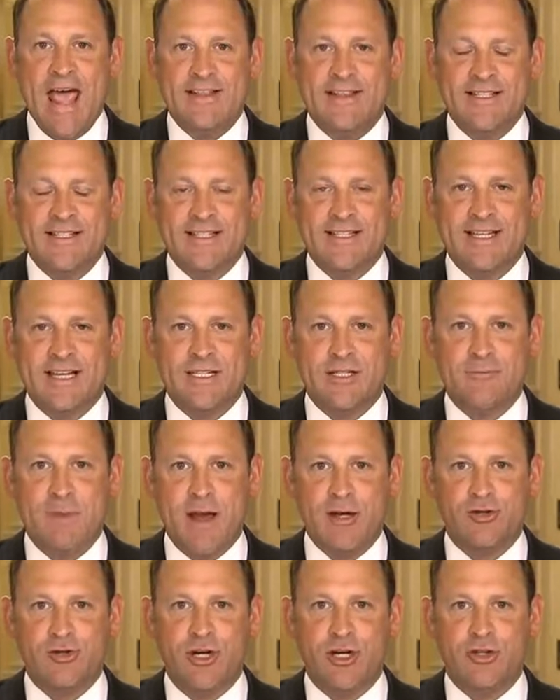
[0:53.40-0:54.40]
And this is
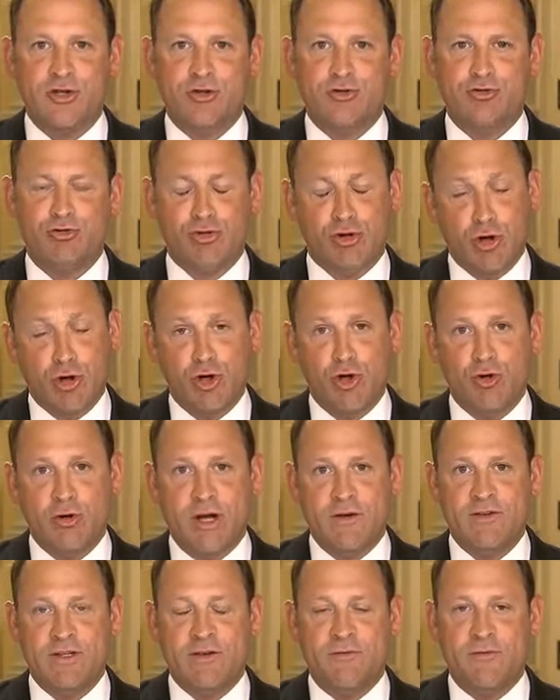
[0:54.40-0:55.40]
especially
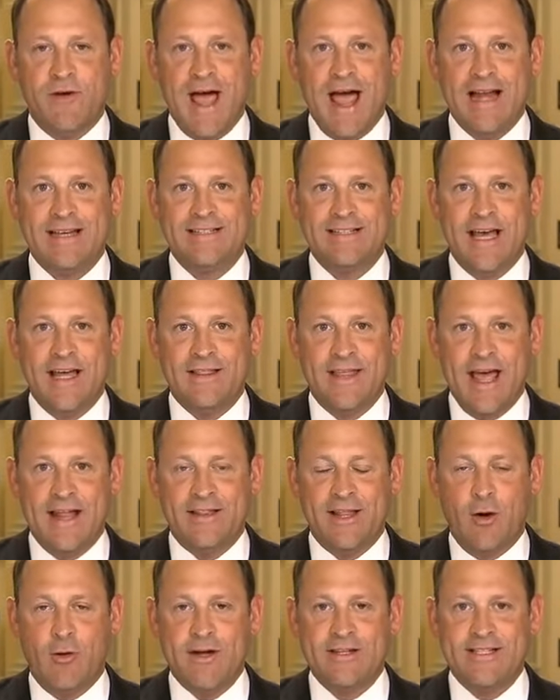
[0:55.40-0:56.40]
true given the fact
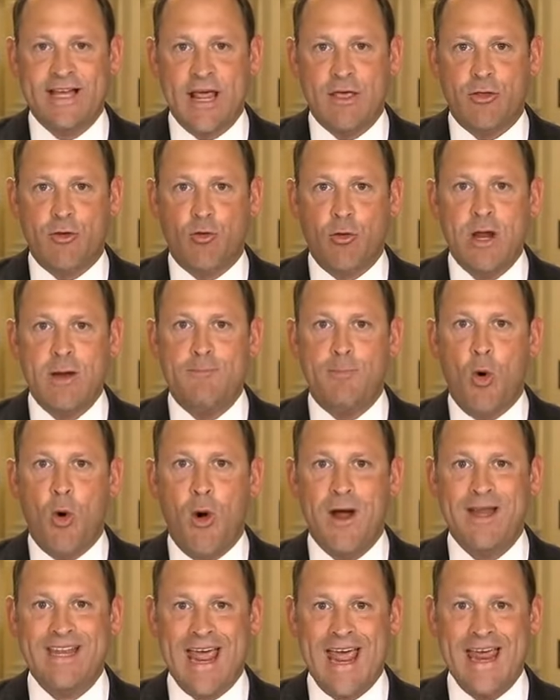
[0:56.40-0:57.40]
that there is a
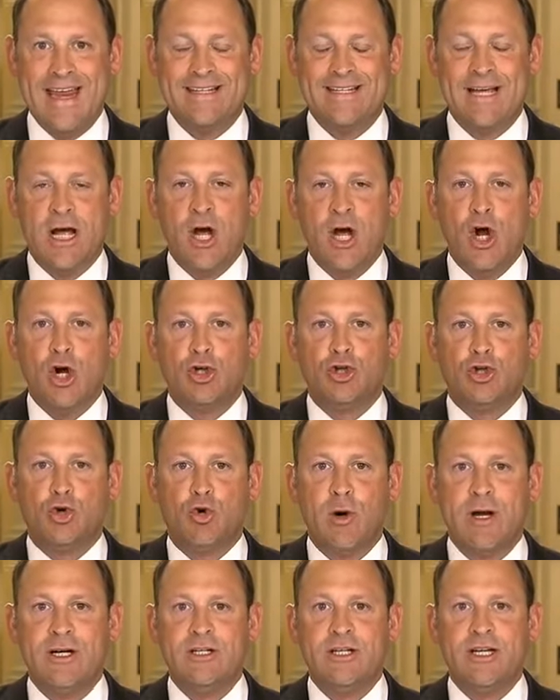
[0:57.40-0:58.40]
3.8
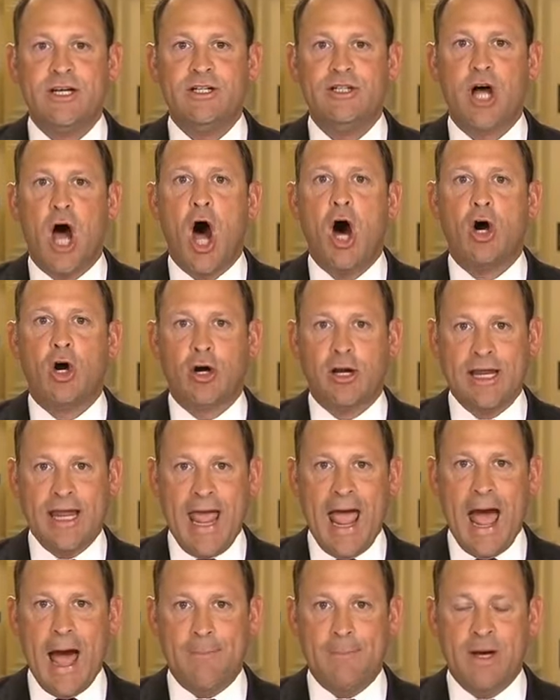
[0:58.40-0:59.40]
trillion dollar
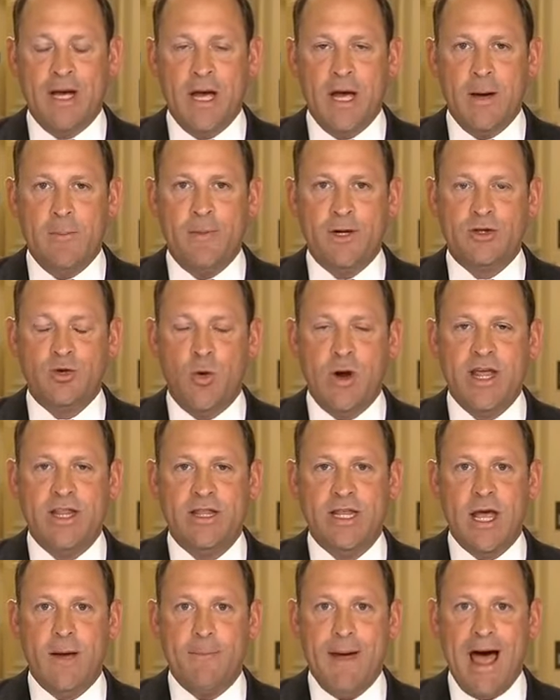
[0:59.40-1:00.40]
gap
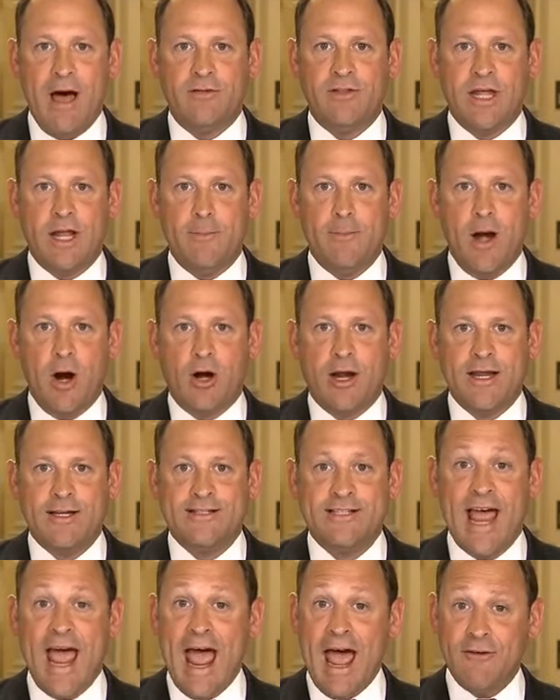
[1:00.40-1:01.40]
between the amount that
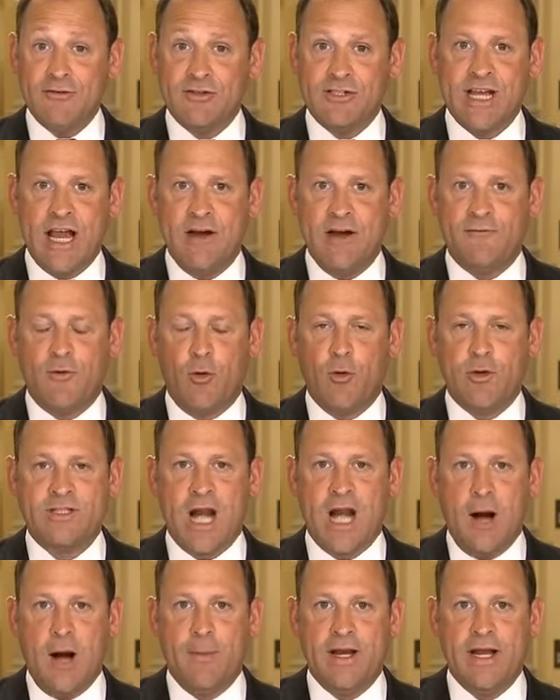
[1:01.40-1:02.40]
Americans have saved for
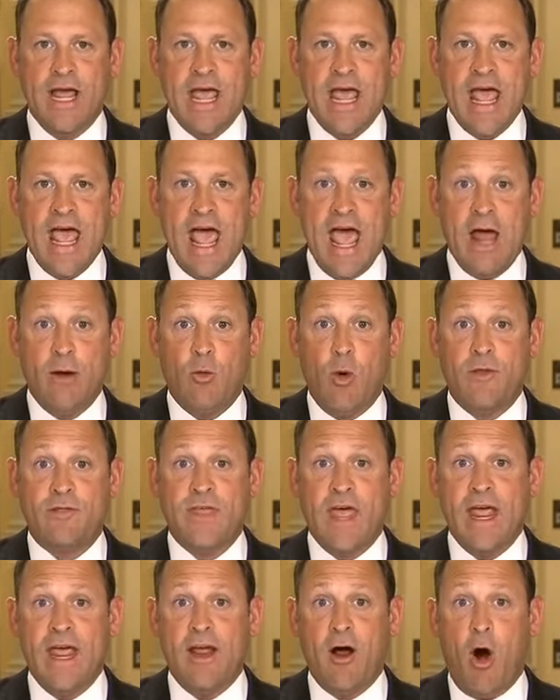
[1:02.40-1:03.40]
retirement and
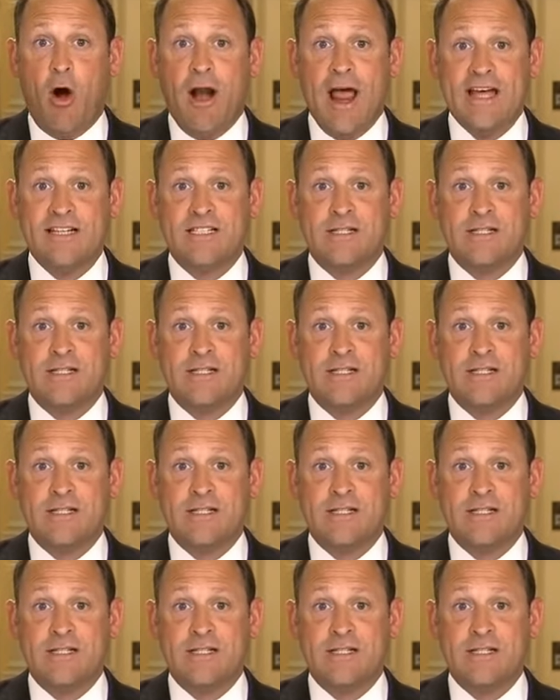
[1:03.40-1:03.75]
what they are